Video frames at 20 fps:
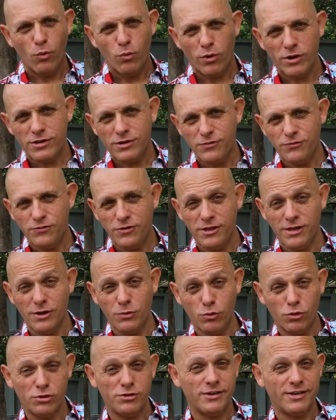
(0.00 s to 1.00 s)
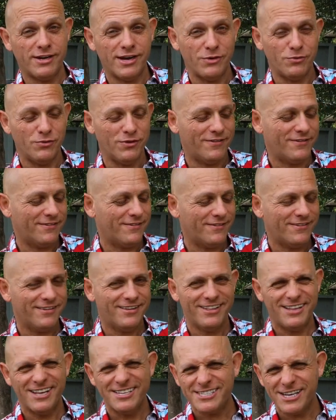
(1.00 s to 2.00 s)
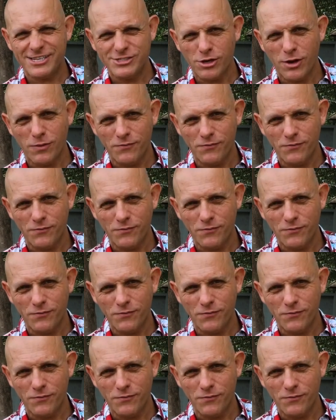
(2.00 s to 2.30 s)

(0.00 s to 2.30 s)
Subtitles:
What to fill your water gun with? This sounds